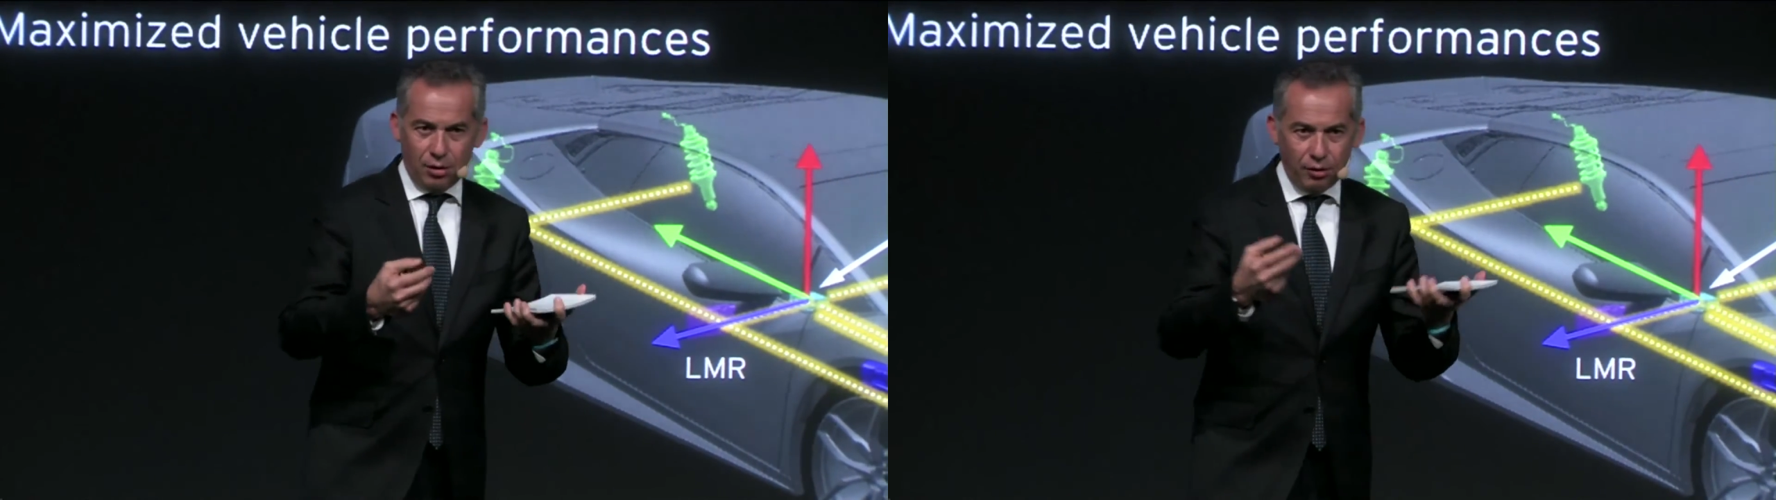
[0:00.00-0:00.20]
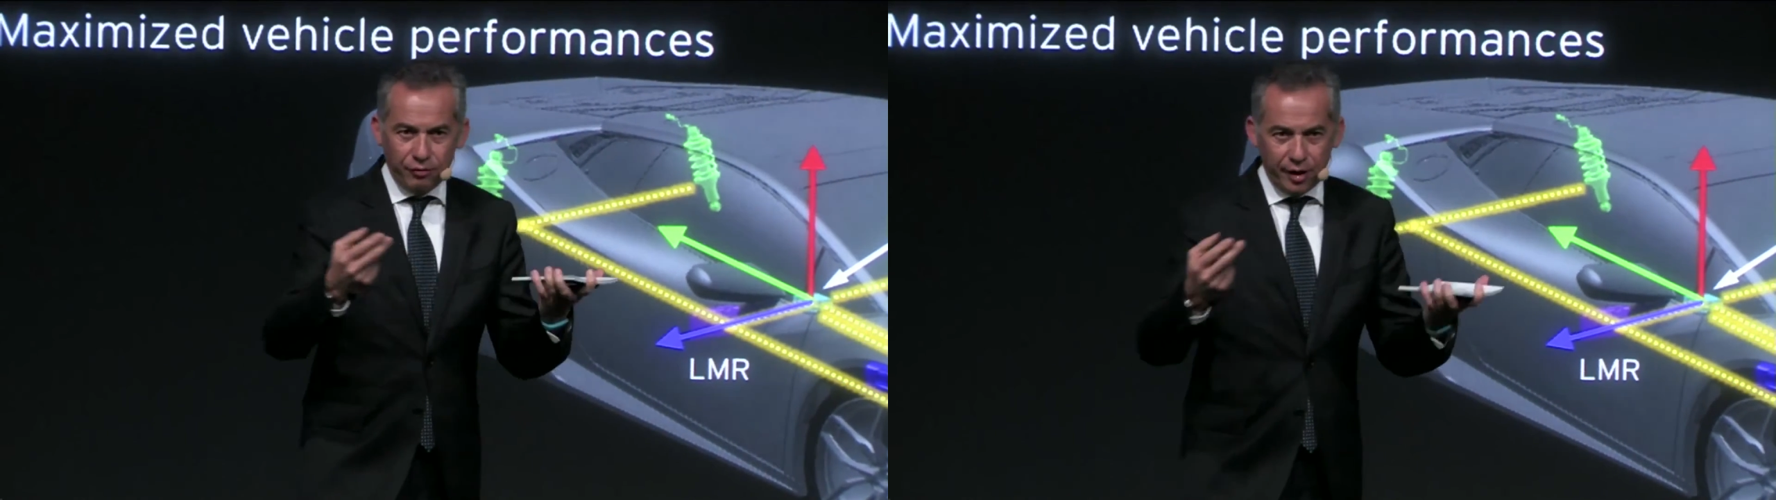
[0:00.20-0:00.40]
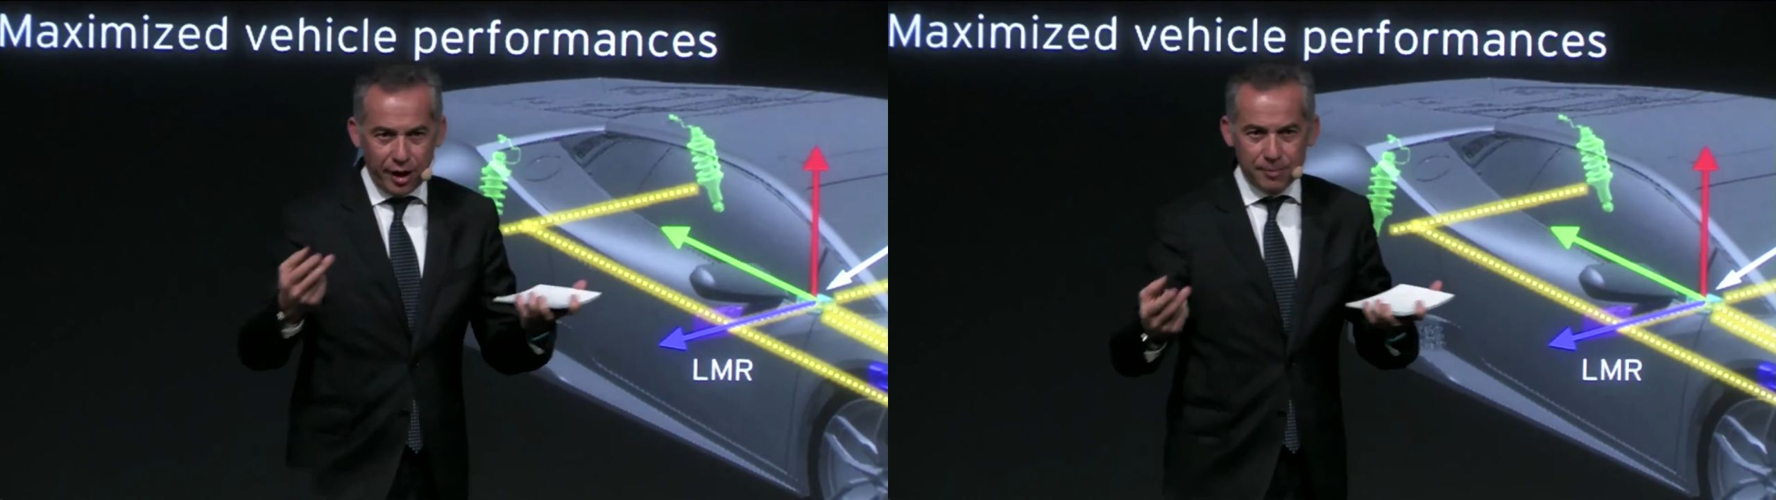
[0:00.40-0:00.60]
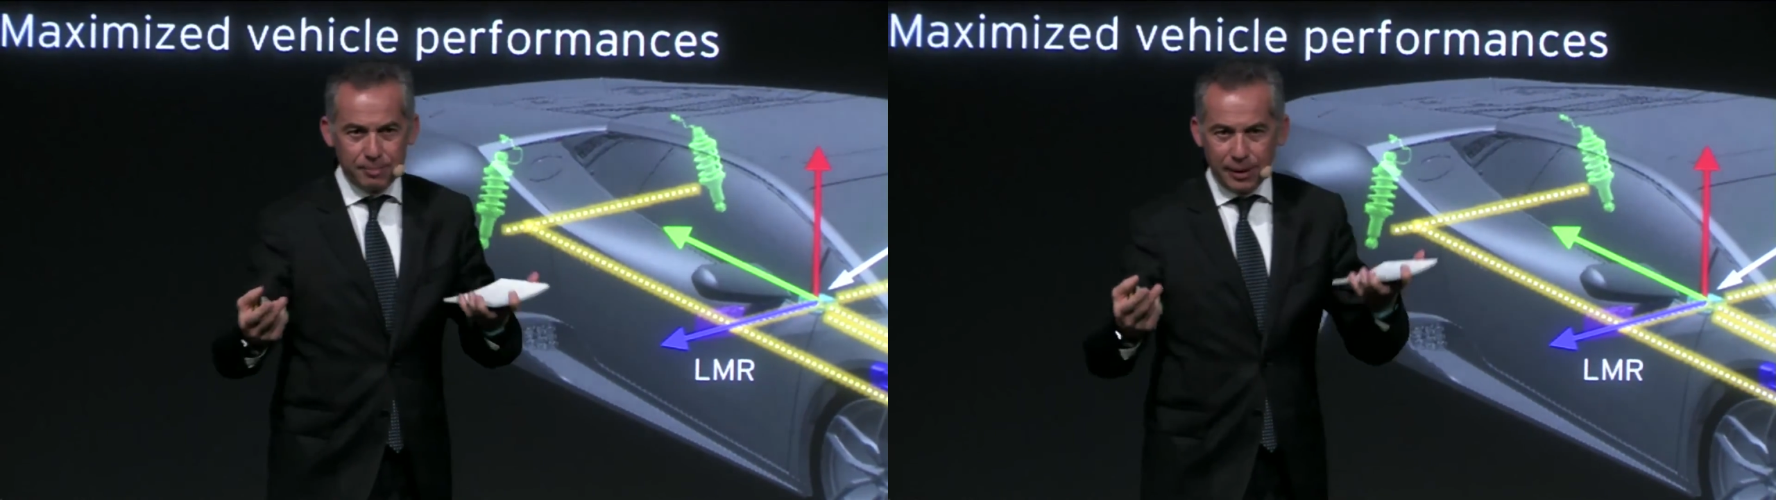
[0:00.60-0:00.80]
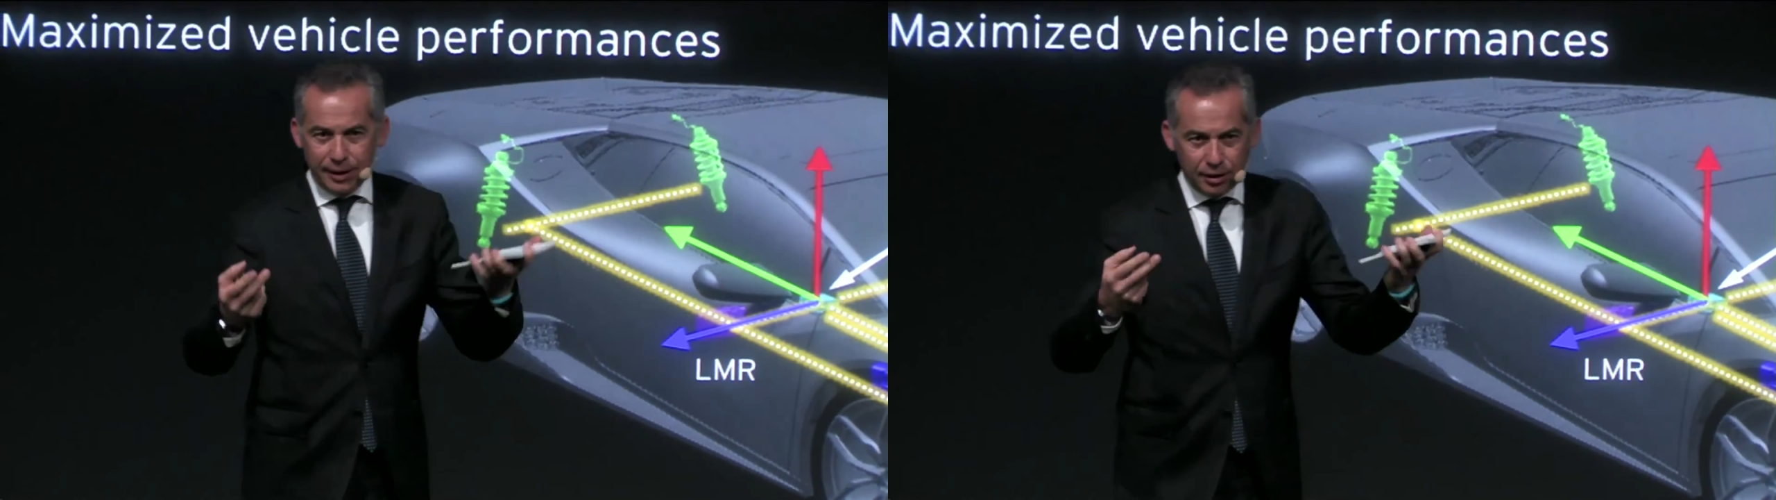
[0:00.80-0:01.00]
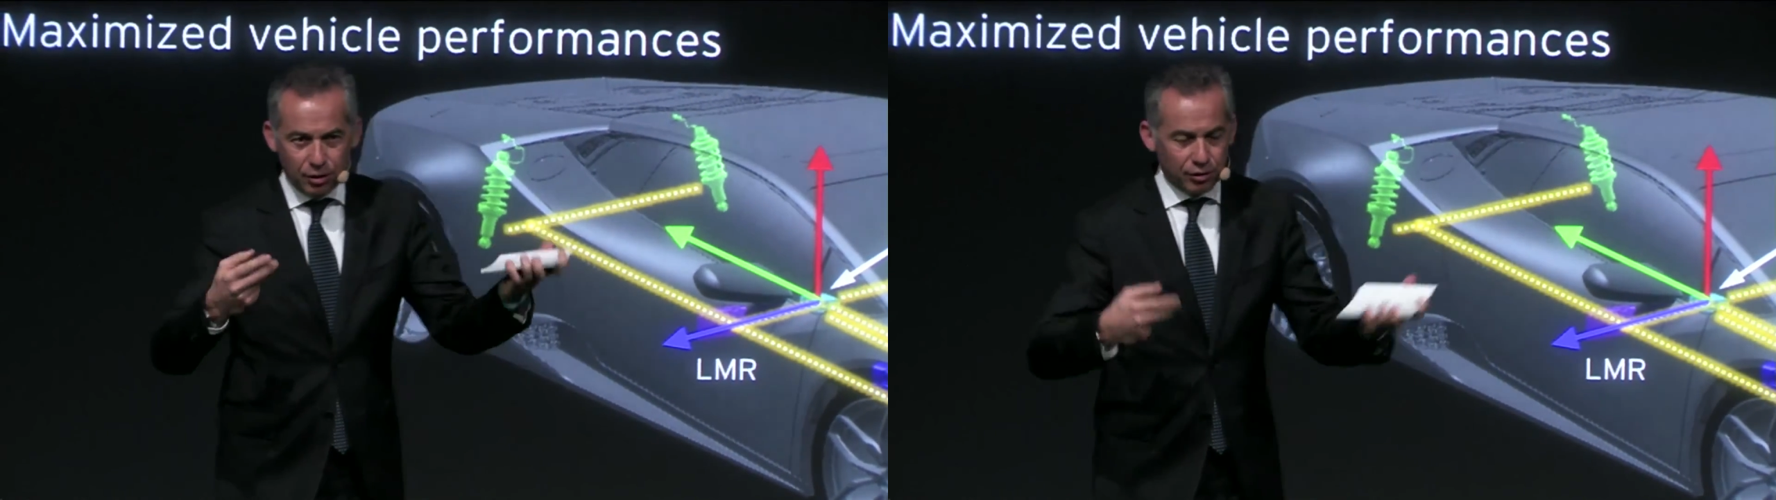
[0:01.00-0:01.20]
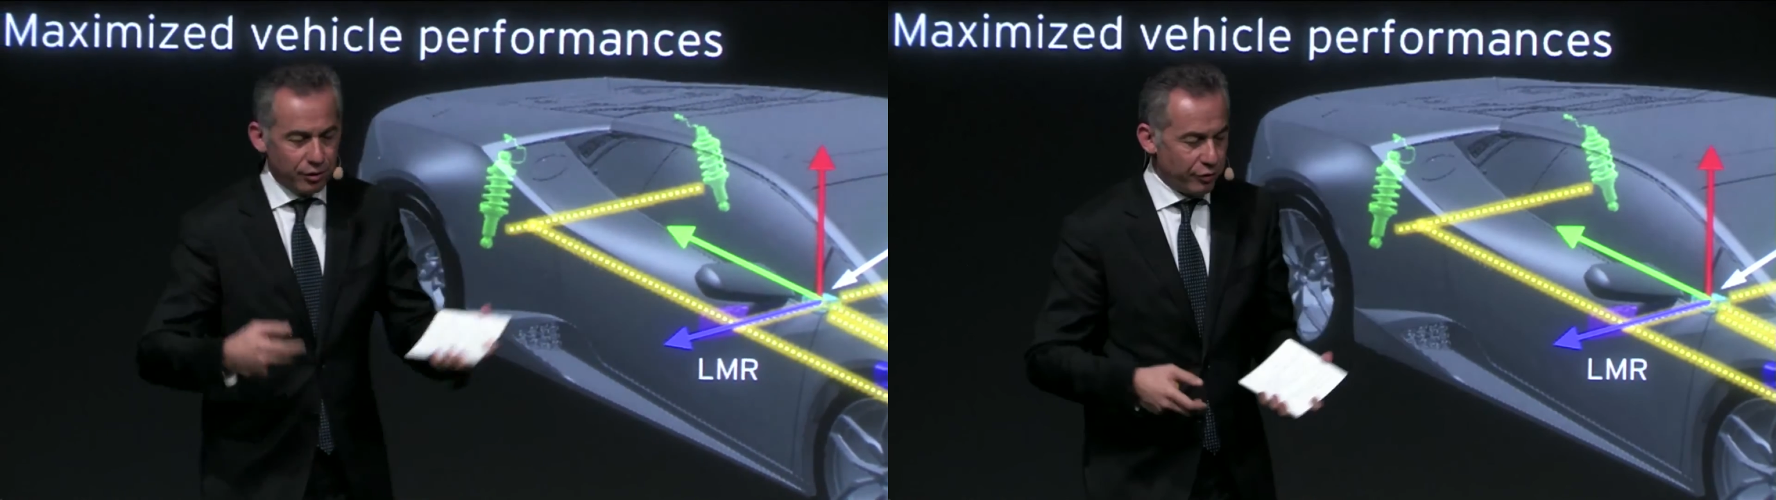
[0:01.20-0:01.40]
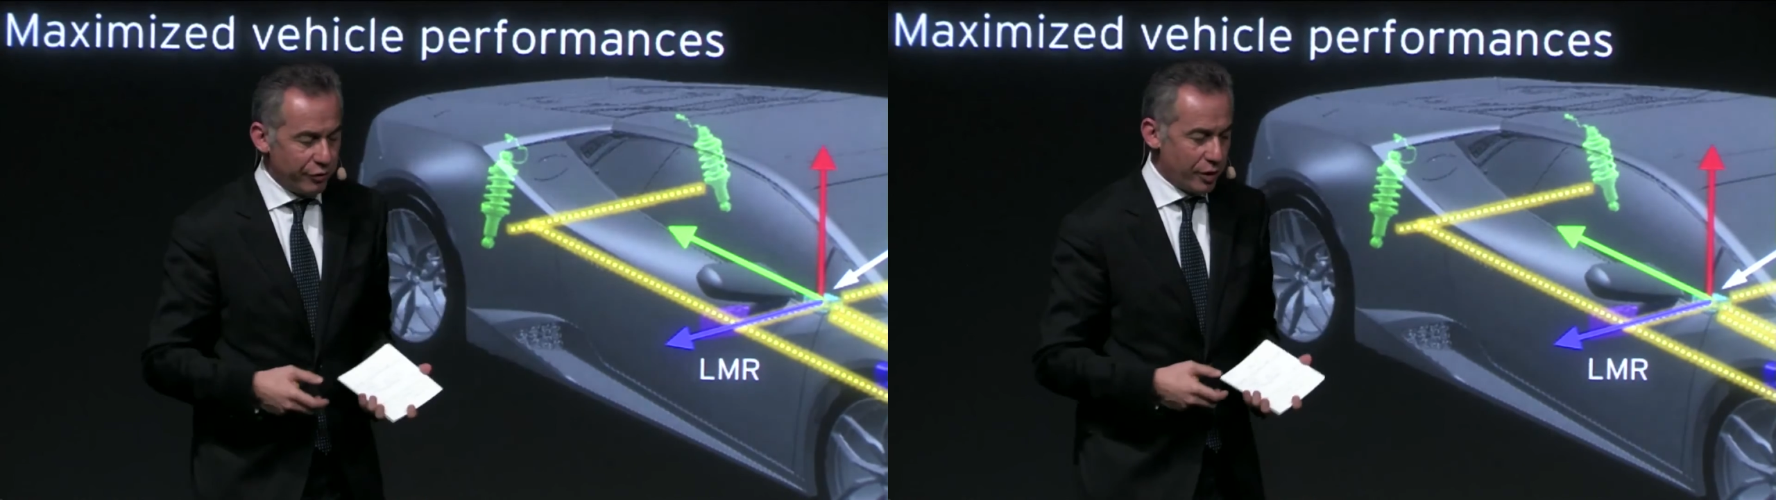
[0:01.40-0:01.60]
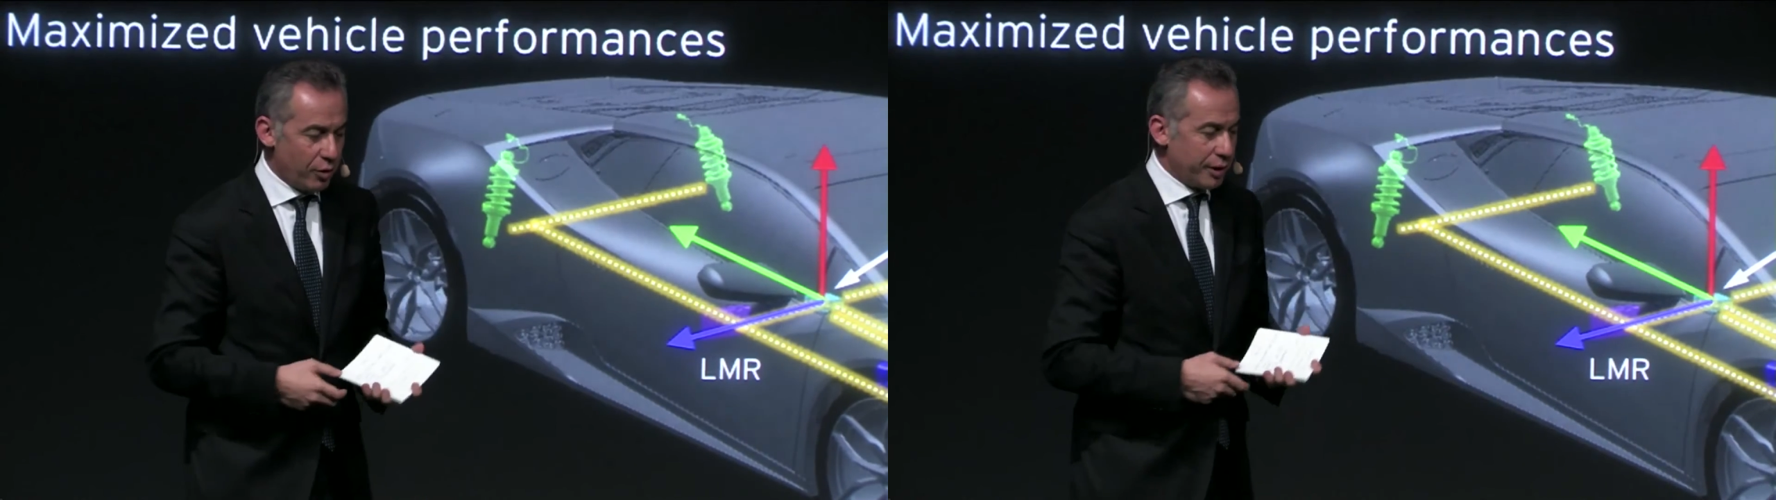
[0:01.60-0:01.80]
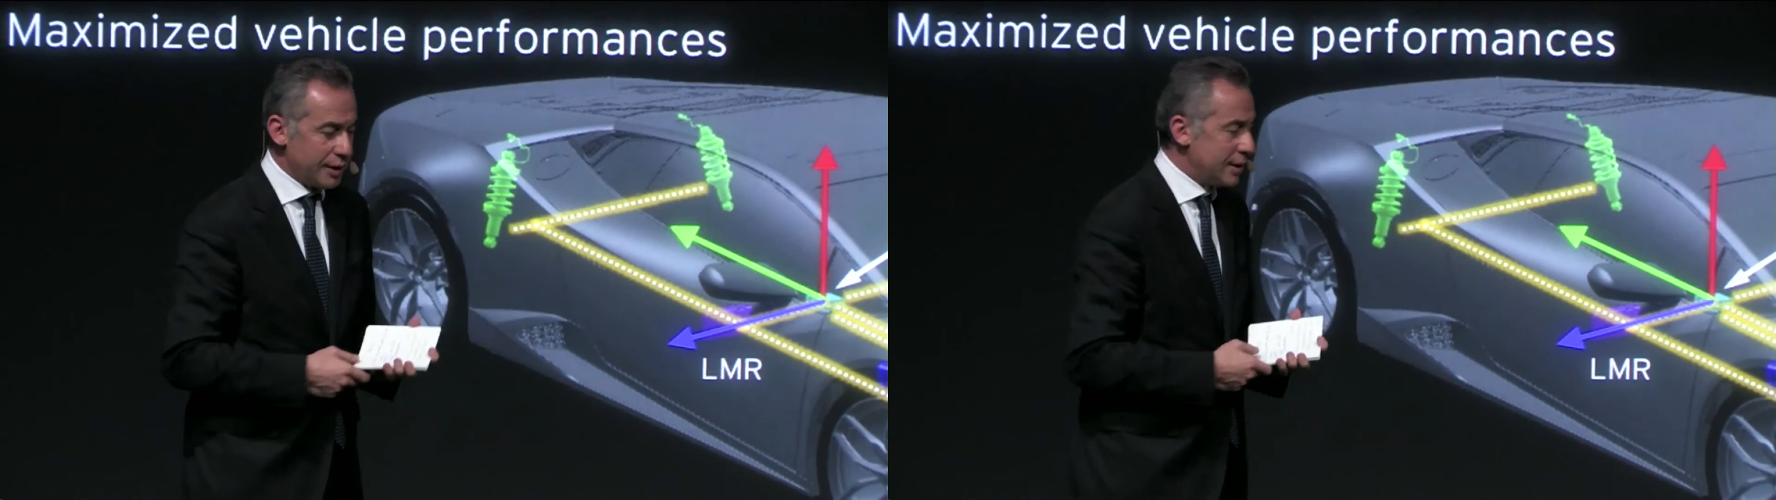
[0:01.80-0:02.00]
of the airplane or of the
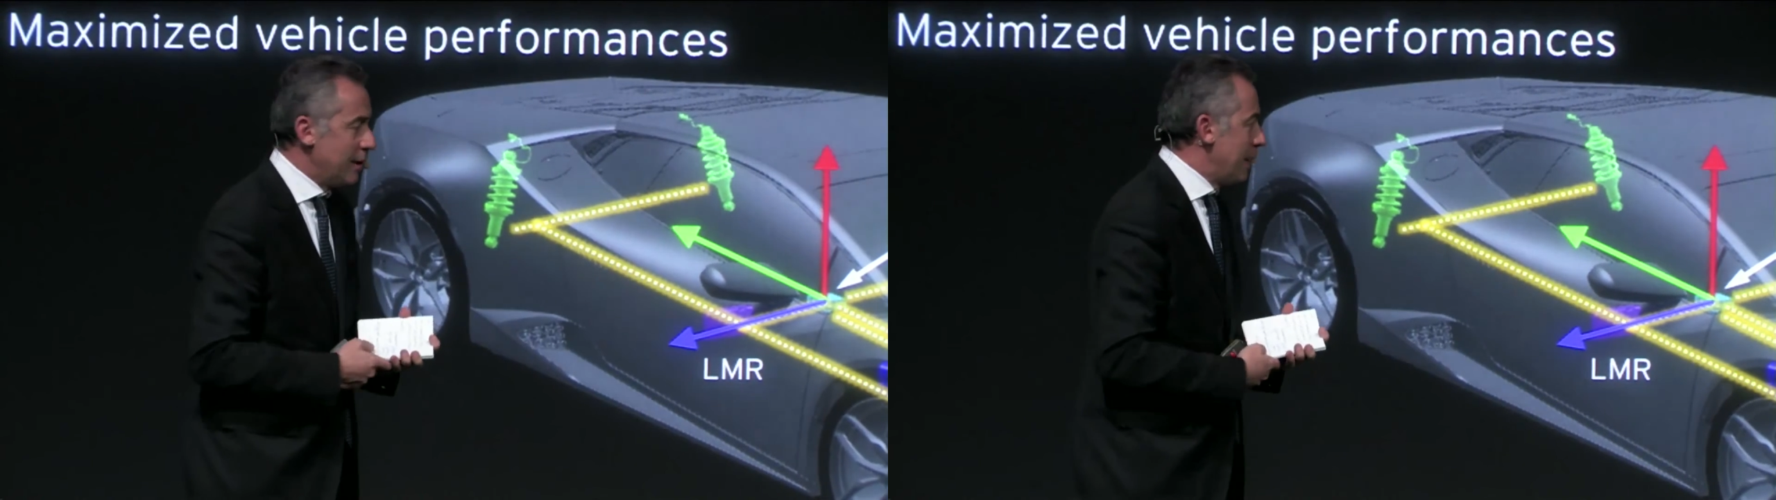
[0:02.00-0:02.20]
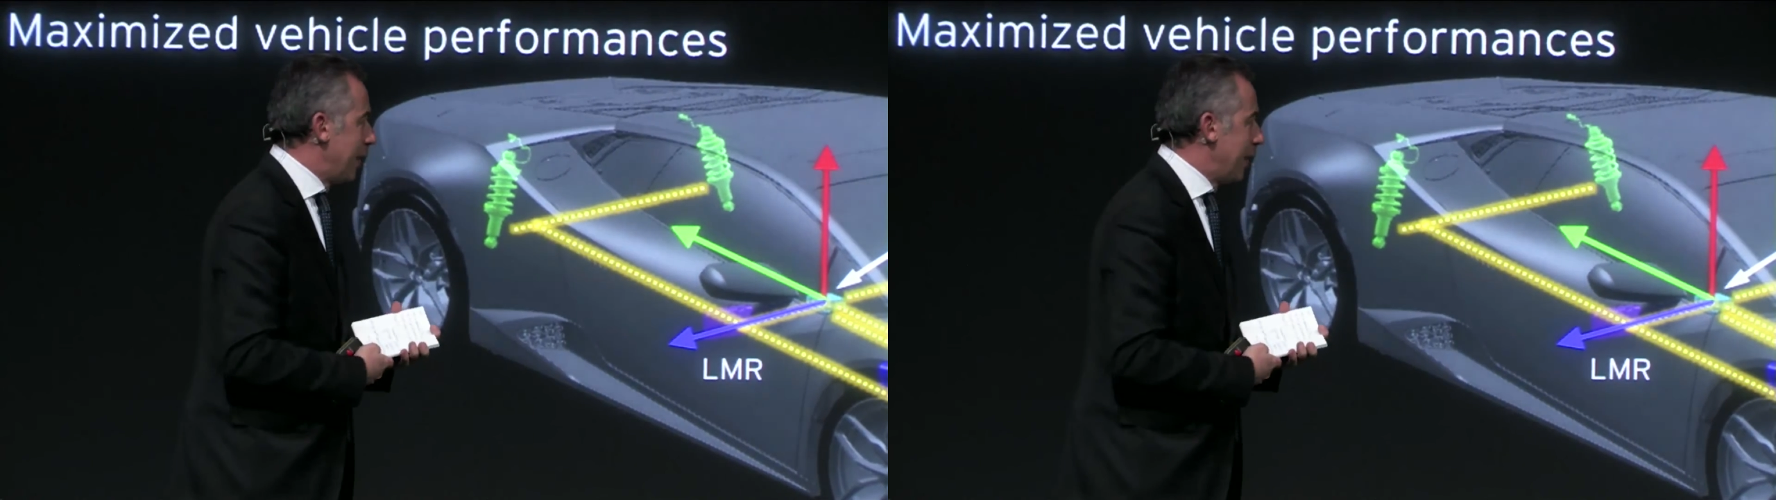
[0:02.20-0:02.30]
rockets.